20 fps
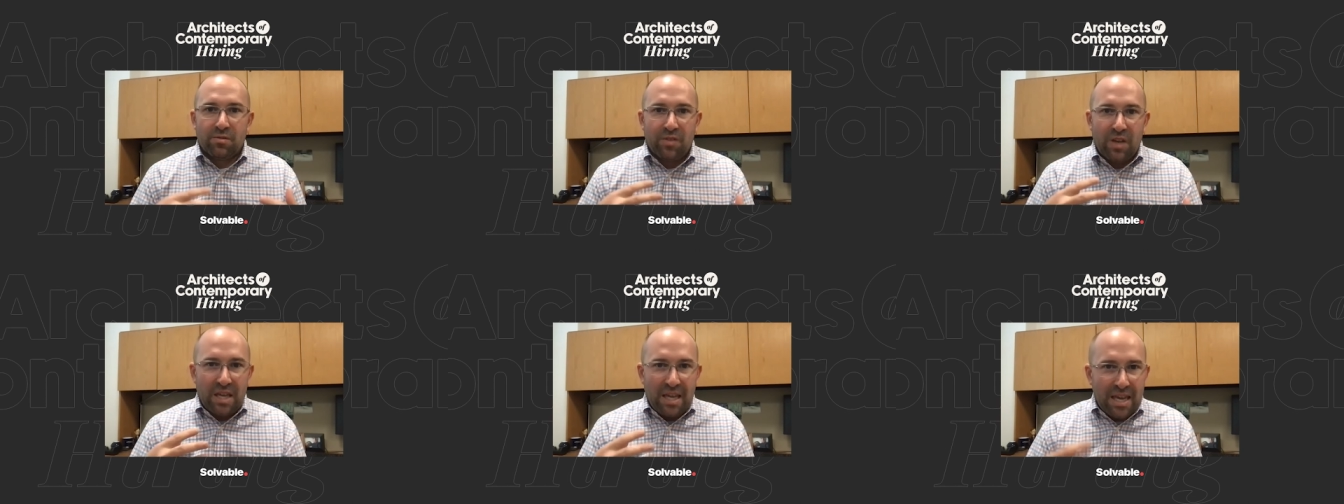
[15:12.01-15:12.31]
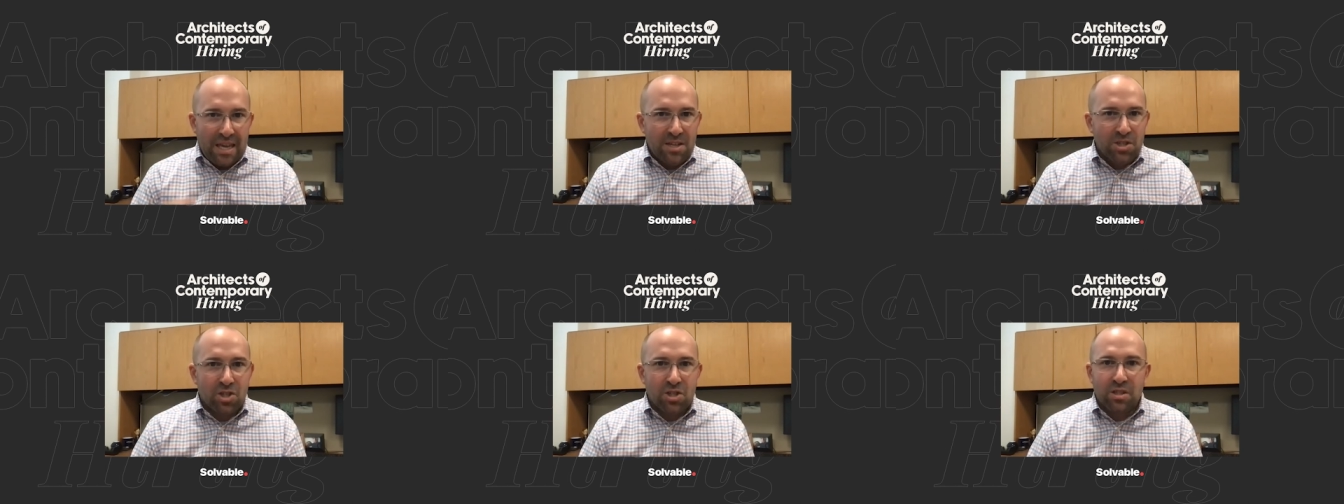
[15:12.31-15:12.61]
and
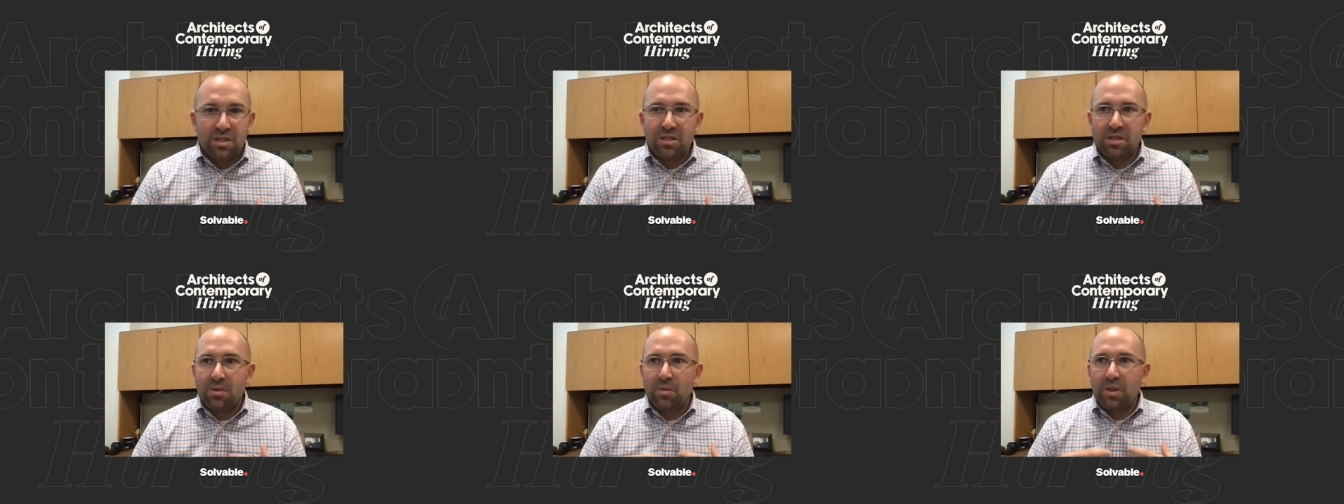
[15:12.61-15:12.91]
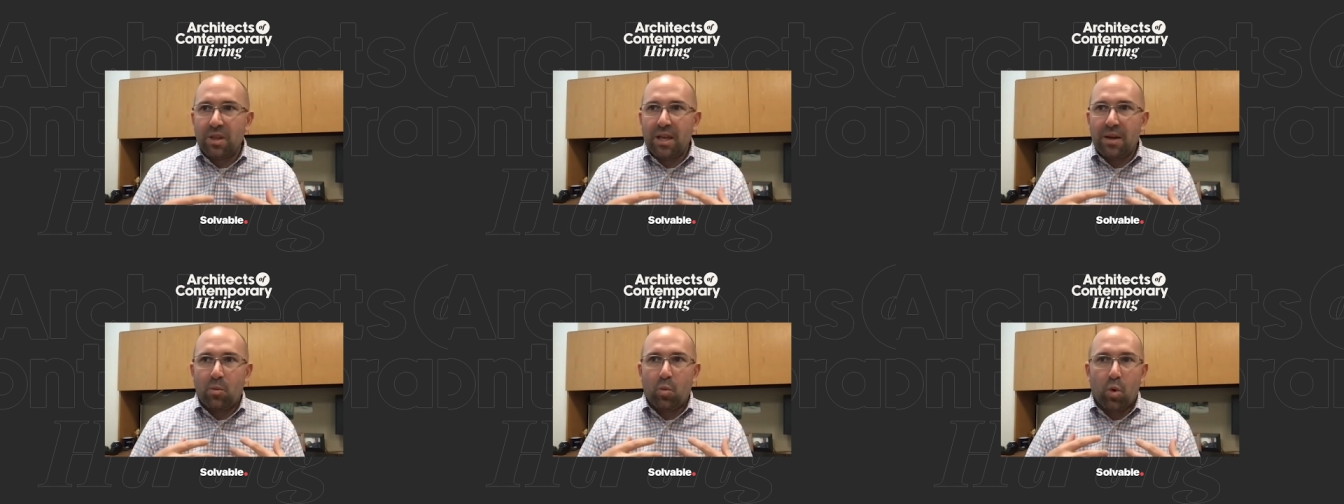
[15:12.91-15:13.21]
vacations
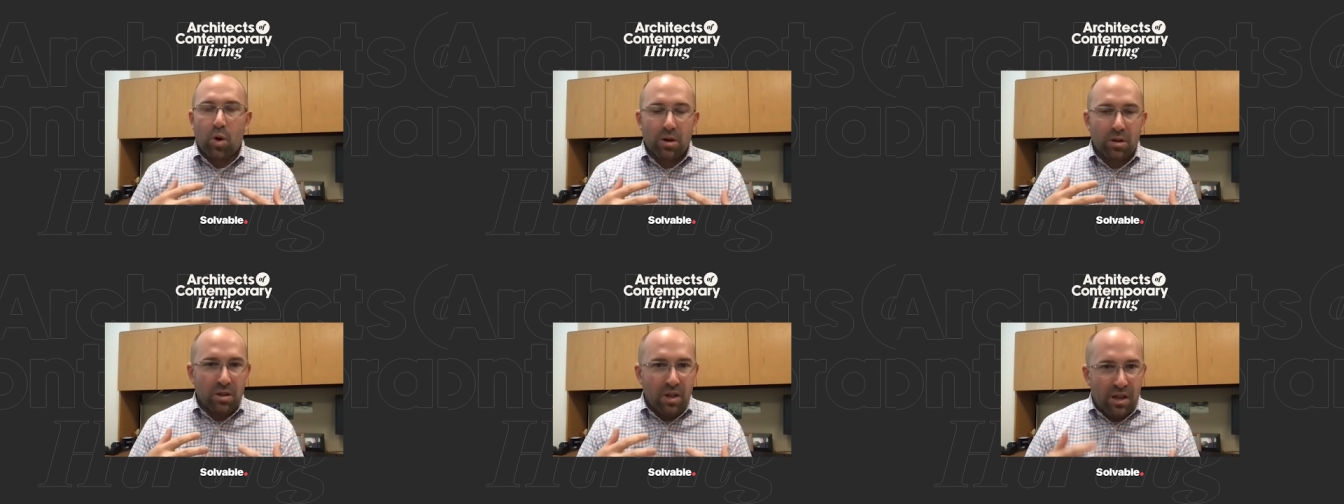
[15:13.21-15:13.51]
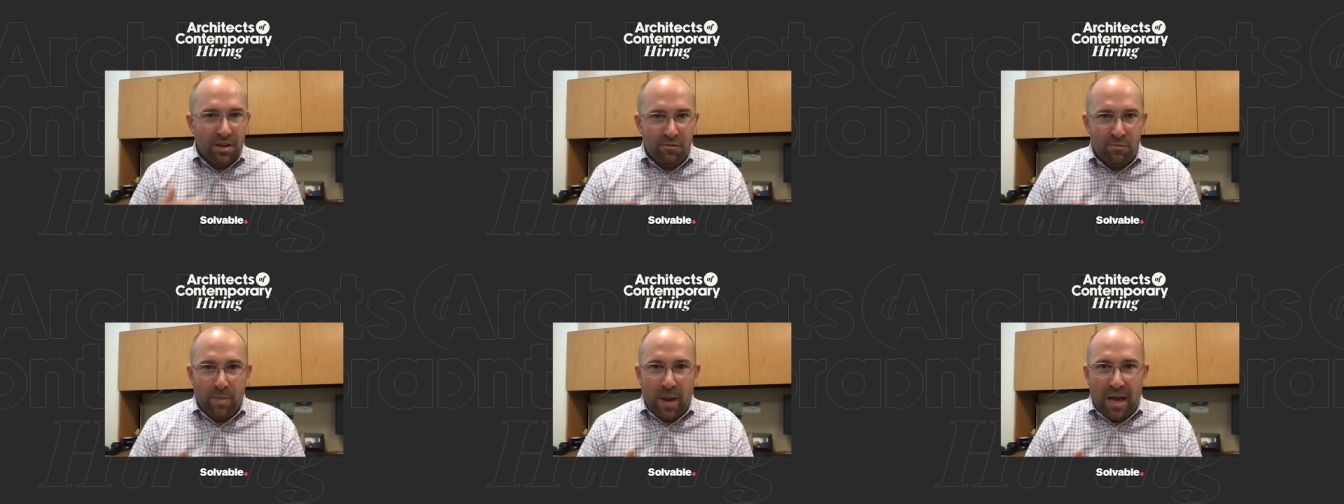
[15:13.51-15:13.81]
and that
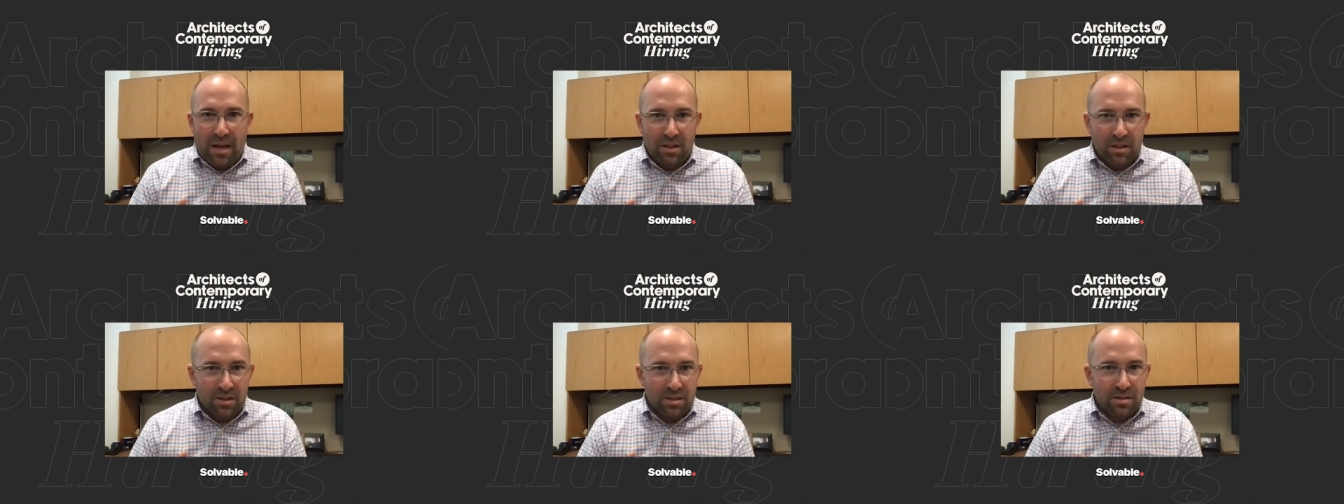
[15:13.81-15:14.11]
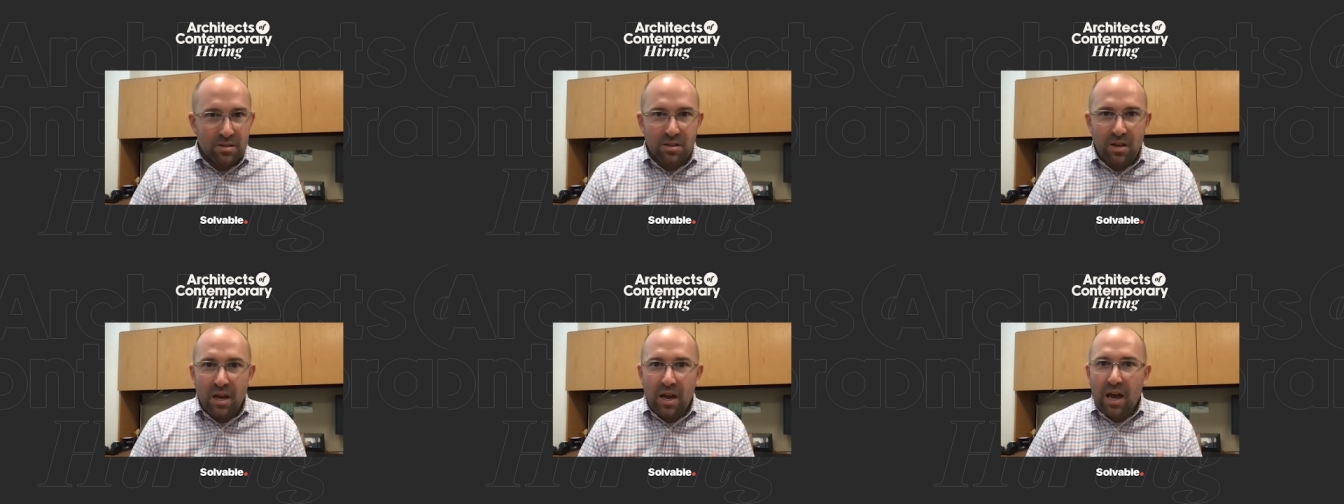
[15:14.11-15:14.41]
work-life
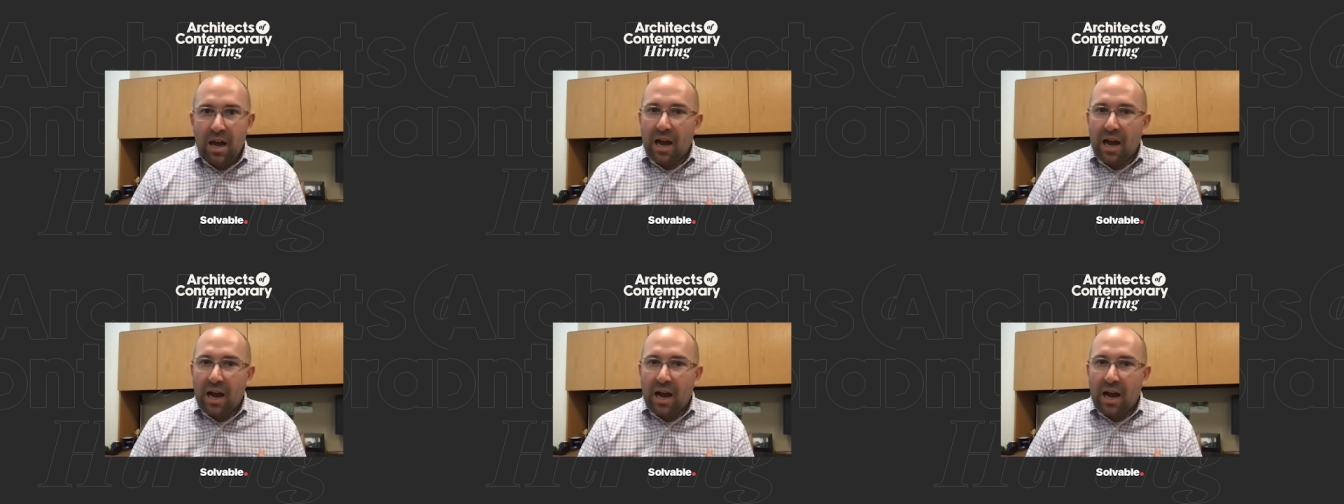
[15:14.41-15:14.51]
balance.